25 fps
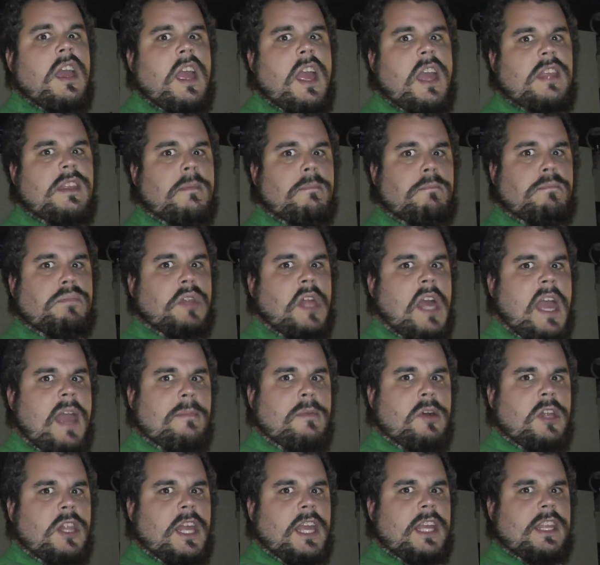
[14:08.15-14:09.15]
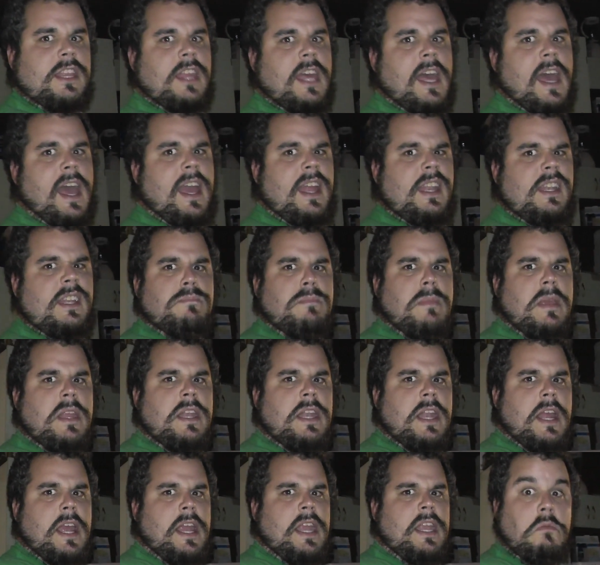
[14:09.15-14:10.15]
and then blammo like that,
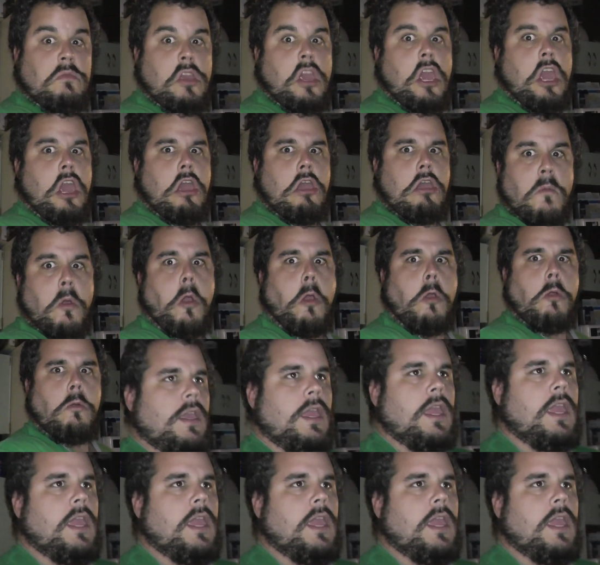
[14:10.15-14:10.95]
midnight. Yeah, oh,